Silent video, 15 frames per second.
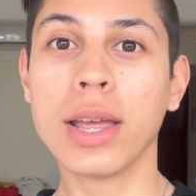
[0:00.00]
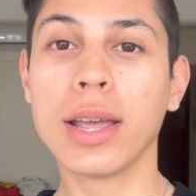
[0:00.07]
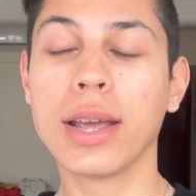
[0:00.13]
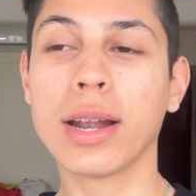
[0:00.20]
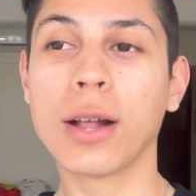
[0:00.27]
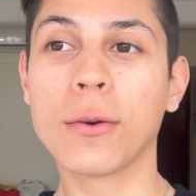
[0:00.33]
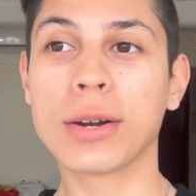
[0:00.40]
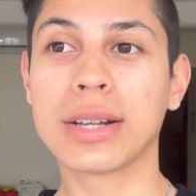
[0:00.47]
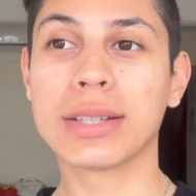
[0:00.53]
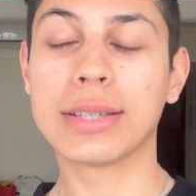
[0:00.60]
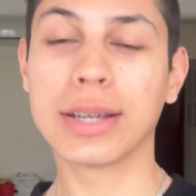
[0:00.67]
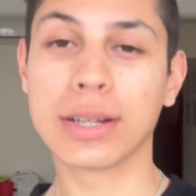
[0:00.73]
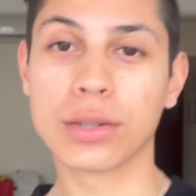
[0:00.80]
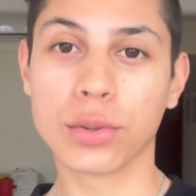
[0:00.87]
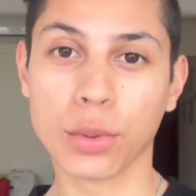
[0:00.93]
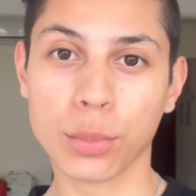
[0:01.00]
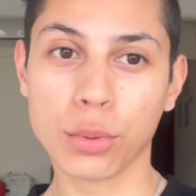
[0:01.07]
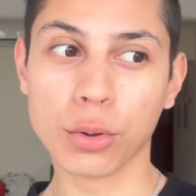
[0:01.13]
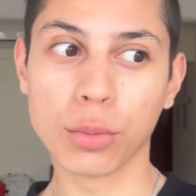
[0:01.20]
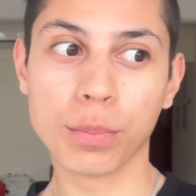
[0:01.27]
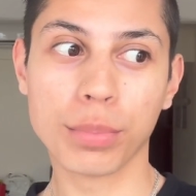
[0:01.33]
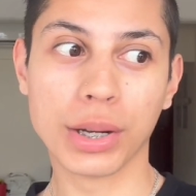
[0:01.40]
and I wanted to take it to the
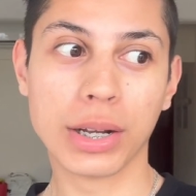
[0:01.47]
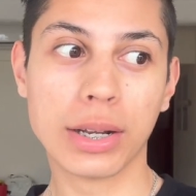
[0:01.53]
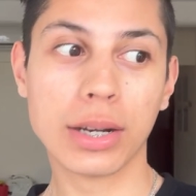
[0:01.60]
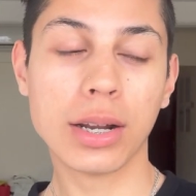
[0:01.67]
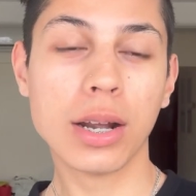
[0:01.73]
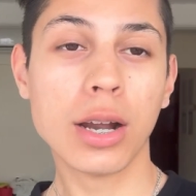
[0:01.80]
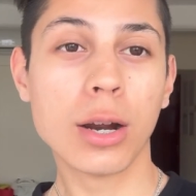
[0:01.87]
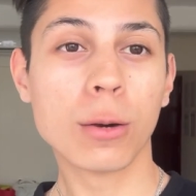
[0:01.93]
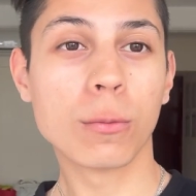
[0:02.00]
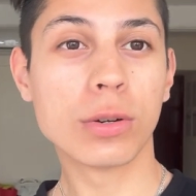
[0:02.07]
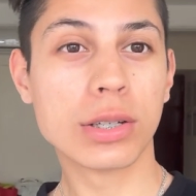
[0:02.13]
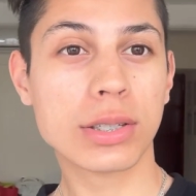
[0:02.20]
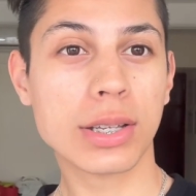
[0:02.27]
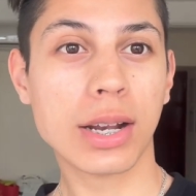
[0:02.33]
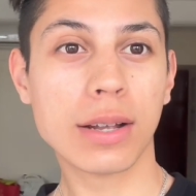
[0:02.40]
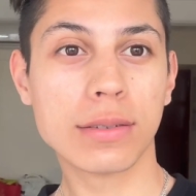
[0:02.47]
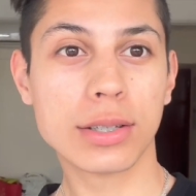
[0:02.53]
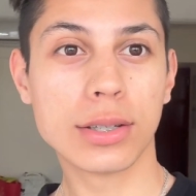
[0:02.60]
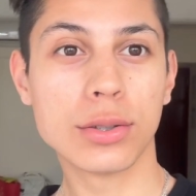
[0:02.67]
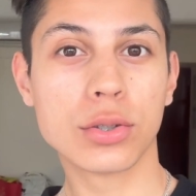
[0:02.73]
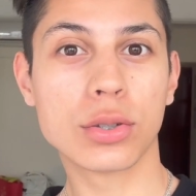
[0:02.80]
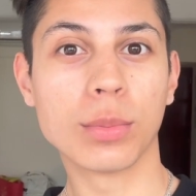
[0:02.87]
pool. But we're just gonna have
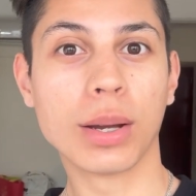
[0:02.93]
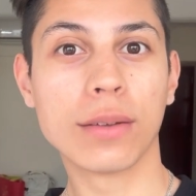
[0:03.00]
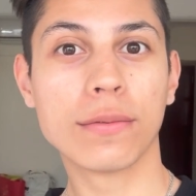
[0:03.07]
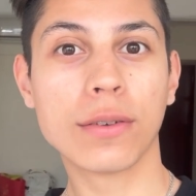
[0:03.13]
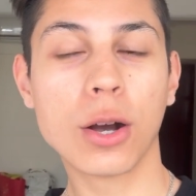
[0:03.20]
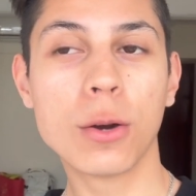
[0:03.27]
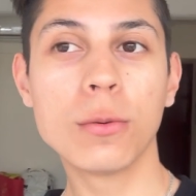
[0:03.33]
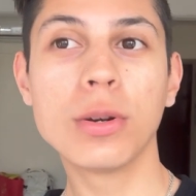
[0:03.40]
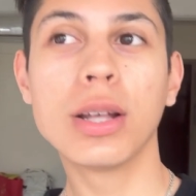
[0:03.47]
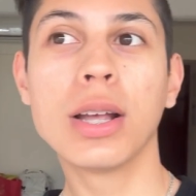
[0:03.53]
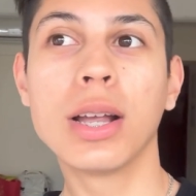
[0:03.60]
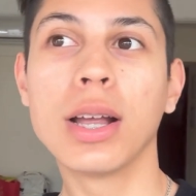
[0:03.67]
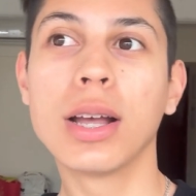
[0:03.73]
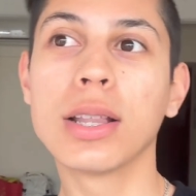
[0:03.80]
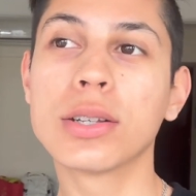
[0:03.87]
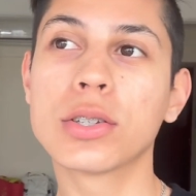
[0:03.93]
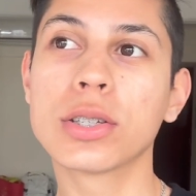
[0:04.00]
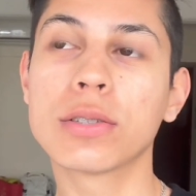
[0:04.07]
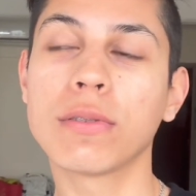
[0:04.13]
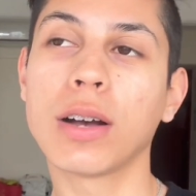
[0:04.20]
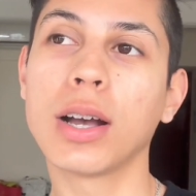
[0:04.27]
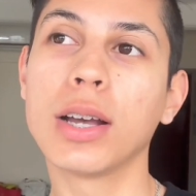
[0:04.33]
to use my phone. And it's
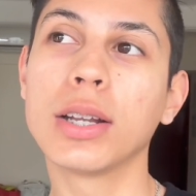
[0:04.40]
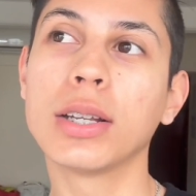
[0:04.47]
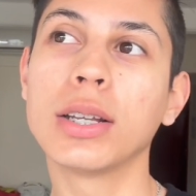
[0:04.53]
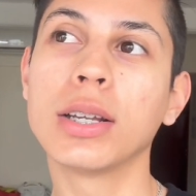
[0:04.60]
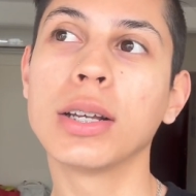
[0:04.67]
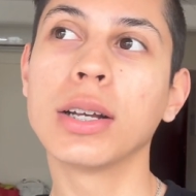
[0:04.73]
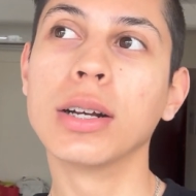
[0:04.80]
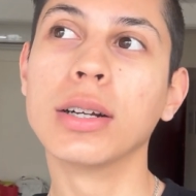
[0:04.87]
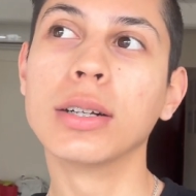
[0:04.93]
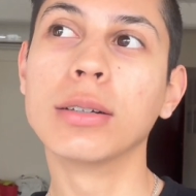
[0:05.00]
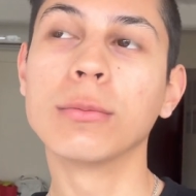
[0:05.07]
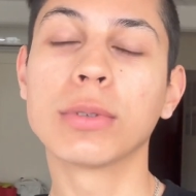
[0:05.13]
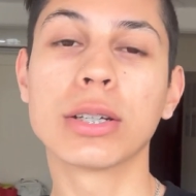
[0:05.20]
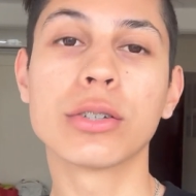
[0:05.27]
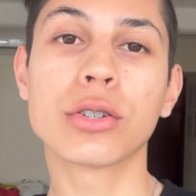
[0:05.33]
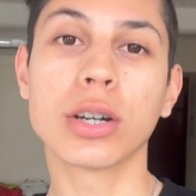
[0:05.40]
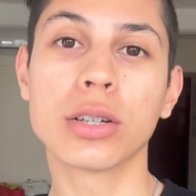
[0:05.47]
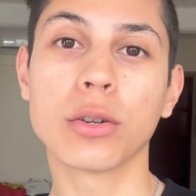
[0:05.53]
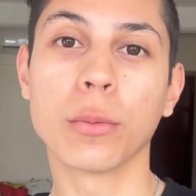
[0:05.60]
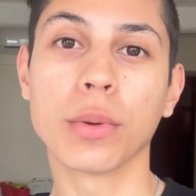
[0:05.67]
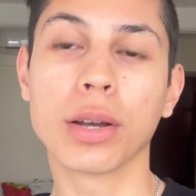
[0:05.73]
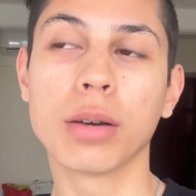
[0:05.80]
just fine. We can try
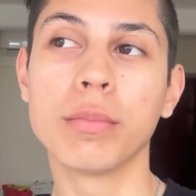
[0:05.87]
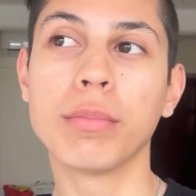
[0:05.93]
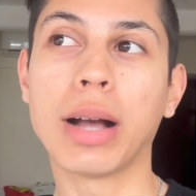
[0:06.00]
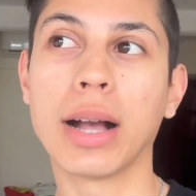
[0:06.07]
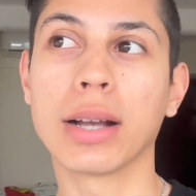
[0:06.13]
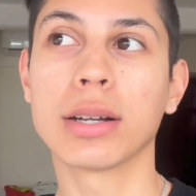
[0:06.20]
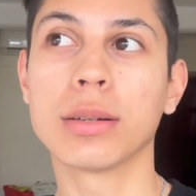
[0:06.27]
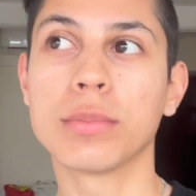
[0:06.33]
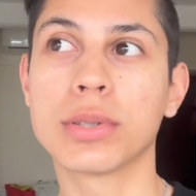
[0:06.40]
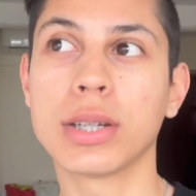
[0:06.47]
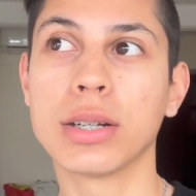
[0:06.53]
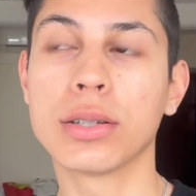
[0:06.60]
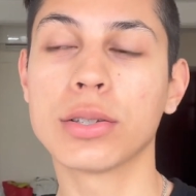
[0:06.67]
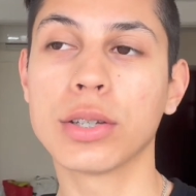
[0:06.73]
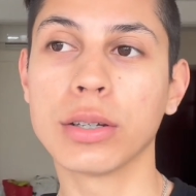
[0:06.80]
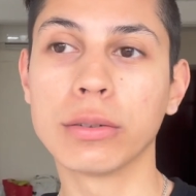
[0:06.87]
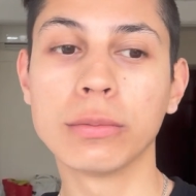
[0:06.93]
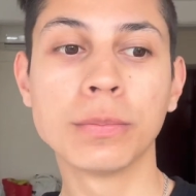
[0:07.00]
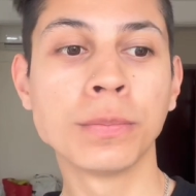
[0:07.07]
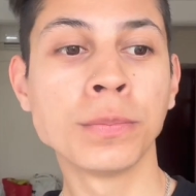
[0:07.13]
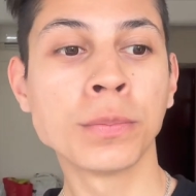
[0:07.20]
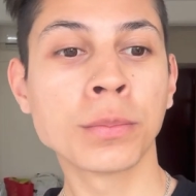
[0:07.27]
to come back upstairs too.